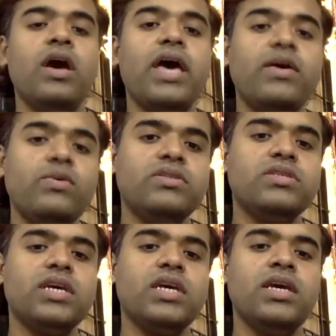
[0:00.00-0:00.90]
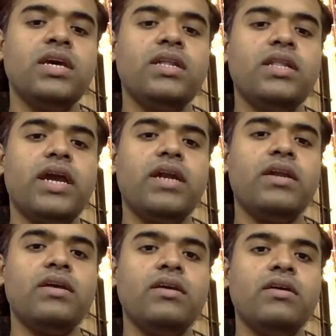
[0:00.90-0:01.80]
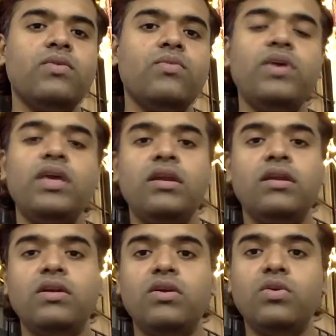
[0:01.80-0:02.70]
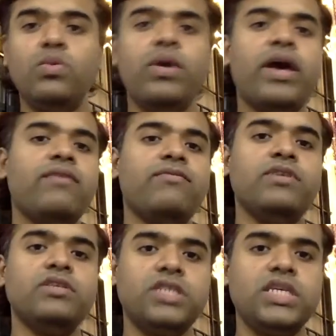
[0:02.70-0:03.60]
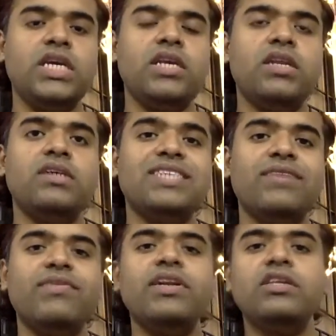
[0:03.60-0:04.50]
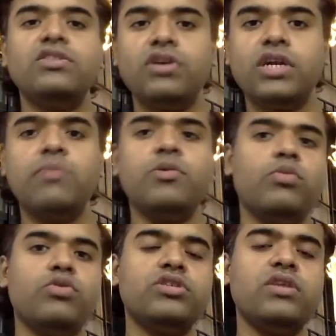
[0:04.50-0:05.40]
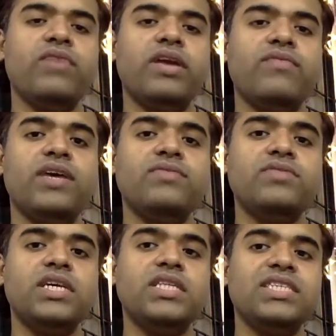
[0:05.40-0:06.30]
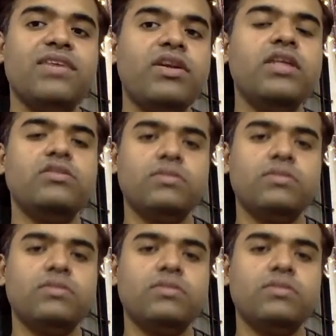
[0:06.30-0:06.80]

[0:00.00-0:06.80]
I would say that we do have seen a 70-30 proportion where we have seen 70%